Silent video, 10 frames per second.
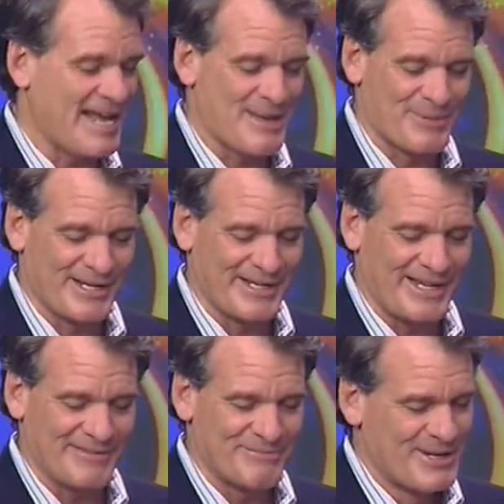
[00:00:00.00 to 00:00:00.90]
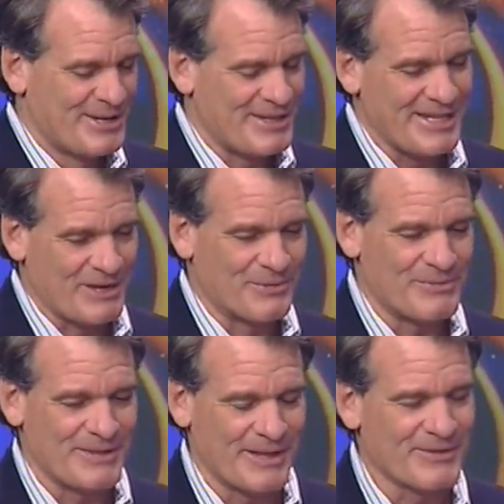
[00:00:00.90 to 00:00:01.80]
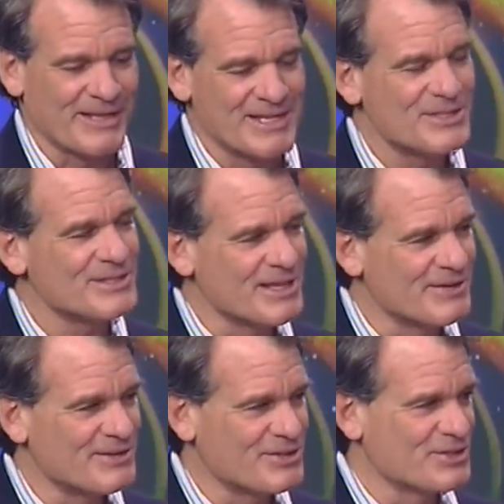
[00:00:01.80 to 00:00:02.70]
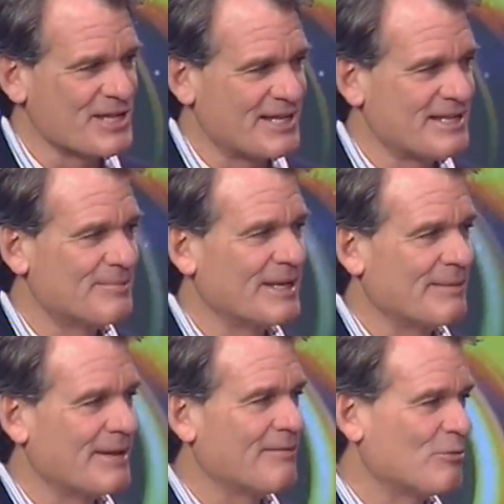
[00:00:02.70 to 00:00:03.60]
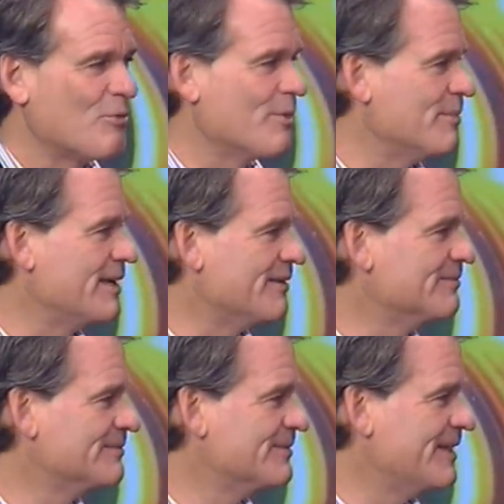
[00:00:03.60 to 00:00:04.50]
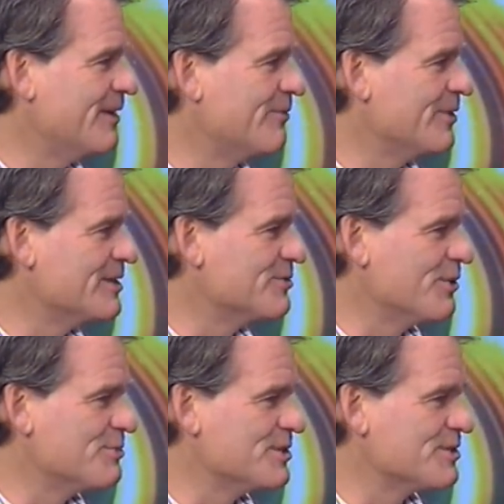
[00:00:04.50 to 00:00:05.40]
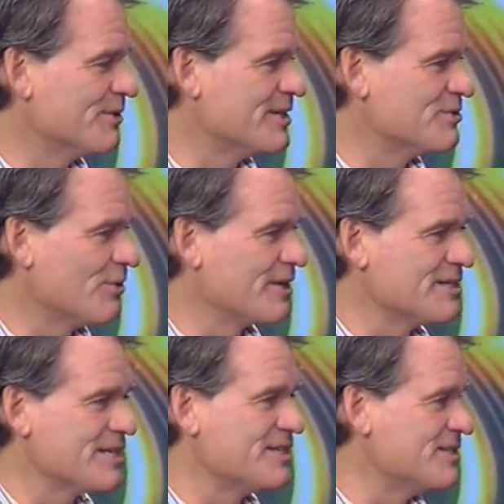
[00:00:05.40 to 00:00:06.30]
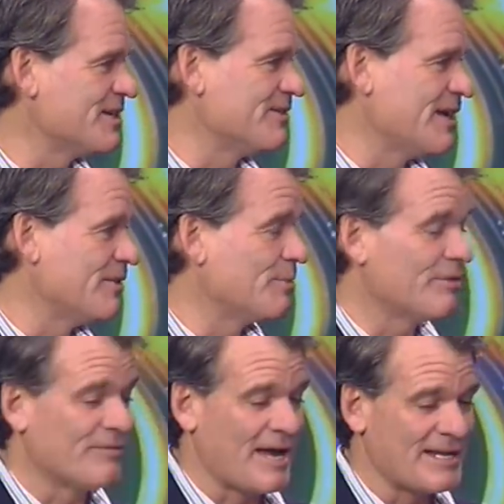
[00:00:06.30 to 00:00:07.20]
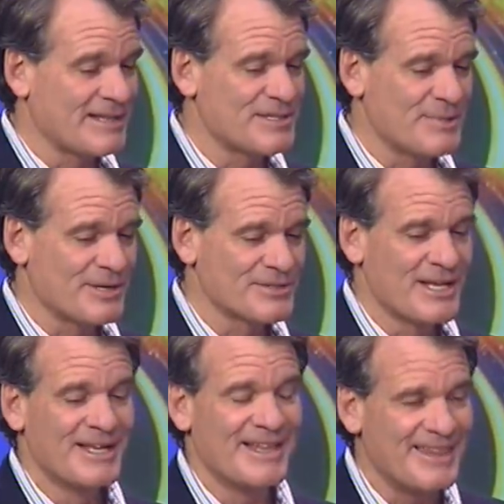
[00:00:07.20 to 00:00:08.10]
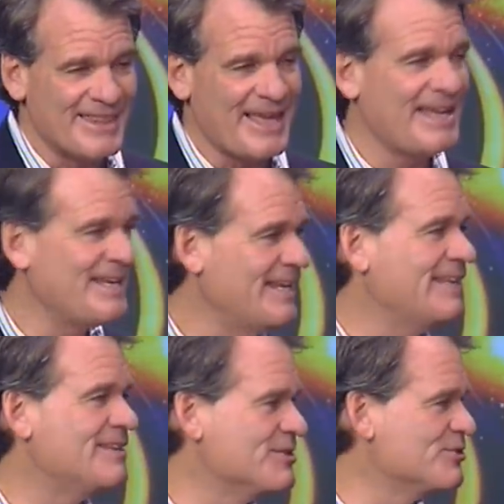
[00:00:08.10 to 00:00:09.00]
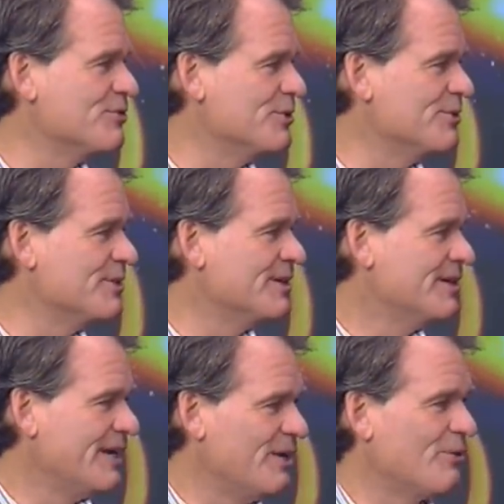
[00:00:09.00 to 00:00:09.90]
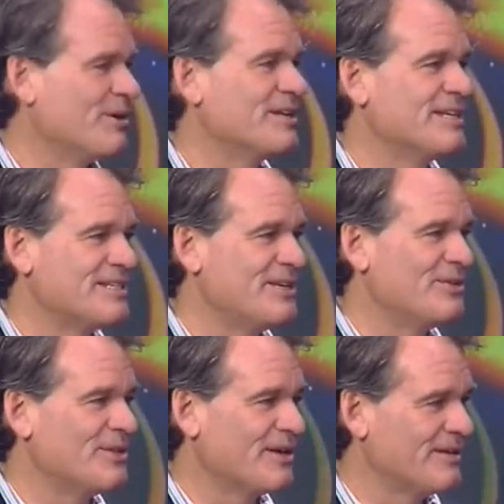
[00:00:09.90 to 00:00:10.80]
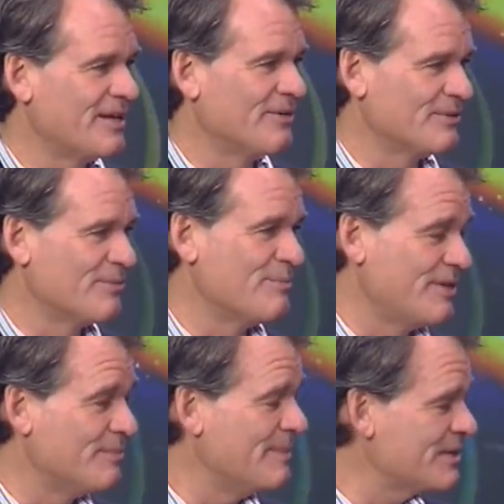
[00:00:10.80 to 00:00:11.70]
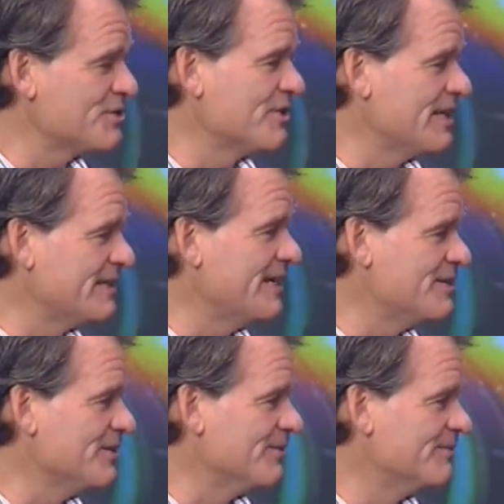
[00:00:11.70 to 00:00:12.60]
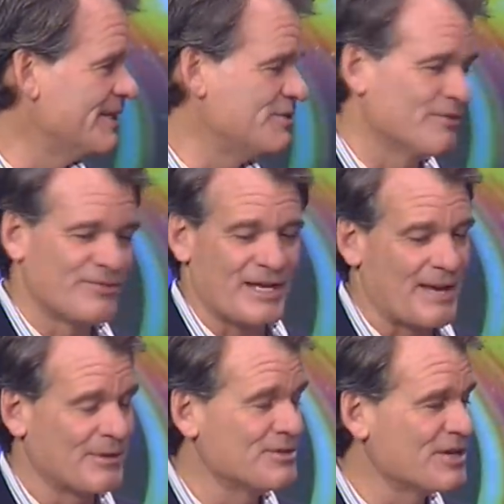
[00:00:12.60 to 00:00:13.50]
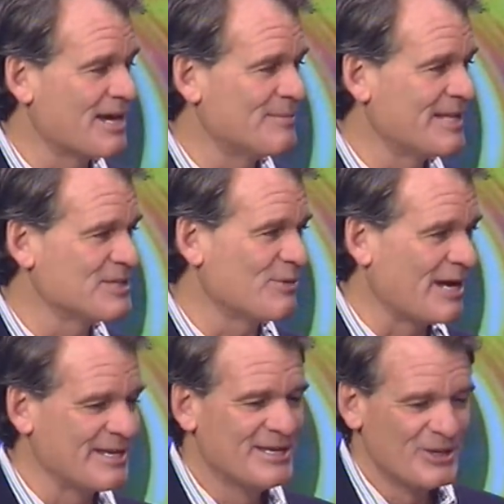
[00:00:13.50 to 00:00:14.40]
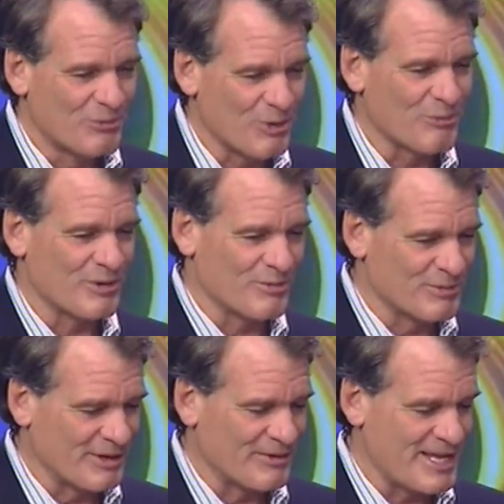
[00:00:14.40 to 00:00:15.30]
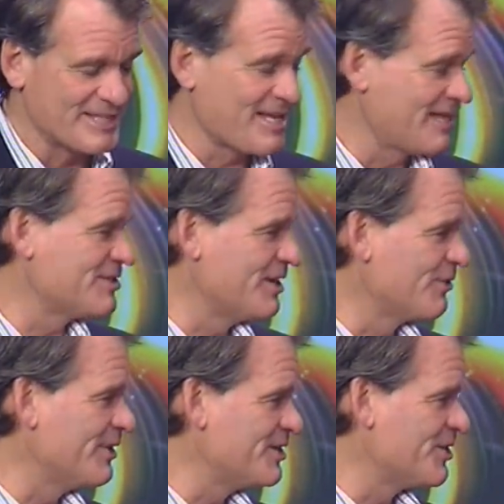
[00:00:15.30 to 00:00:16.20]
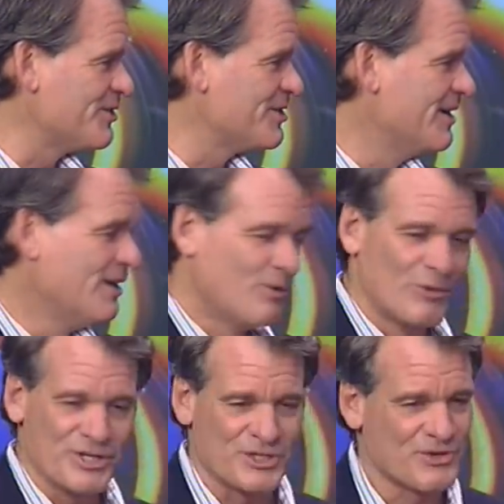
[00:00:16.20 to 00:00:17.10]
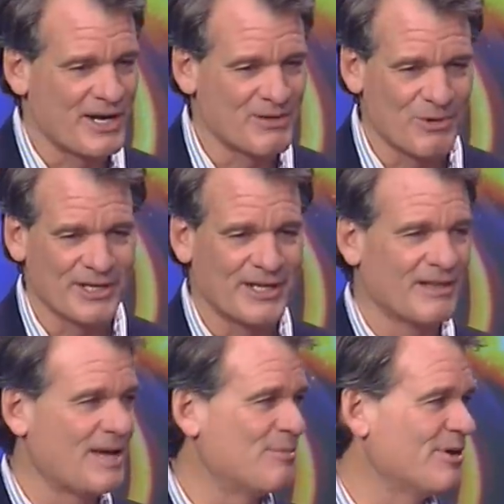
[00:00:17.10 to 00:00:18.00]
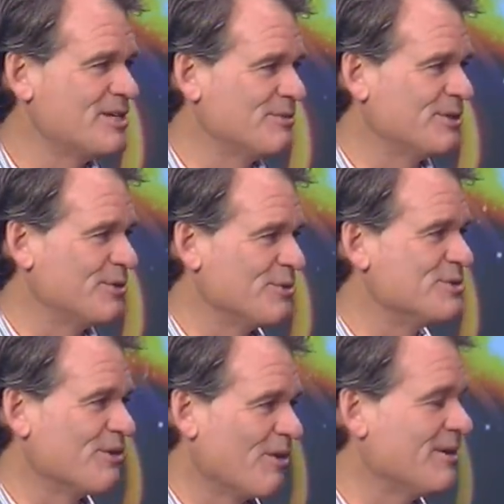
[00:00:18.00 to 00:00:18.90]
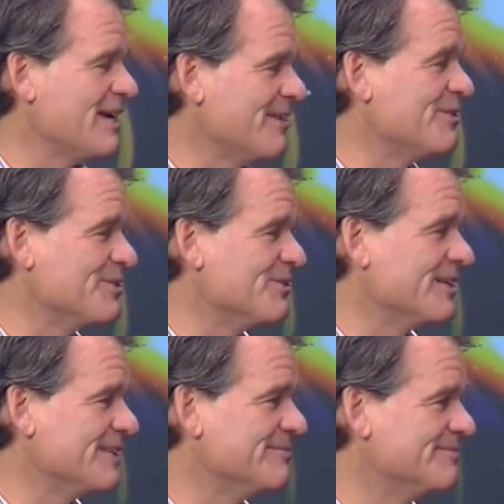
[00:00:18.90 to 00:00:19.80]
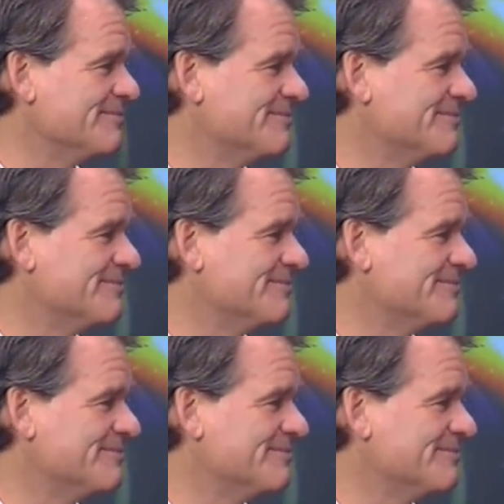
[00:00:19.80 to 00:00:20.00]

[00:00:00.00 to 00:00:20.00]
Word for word: that happen. And, and you know, the other thing is, is that just the idea of being able to have a warm meal, you know, for these groups. And so these organizations that are down there providing these meals, they need this food in order to continue the, you know, the, the ministry that they do. And they do a phenomenal job. And that's why we're, we're you know, as, as Cedar Creek Church, we're just trying to work in collaboration with the groups that are already out there doing it.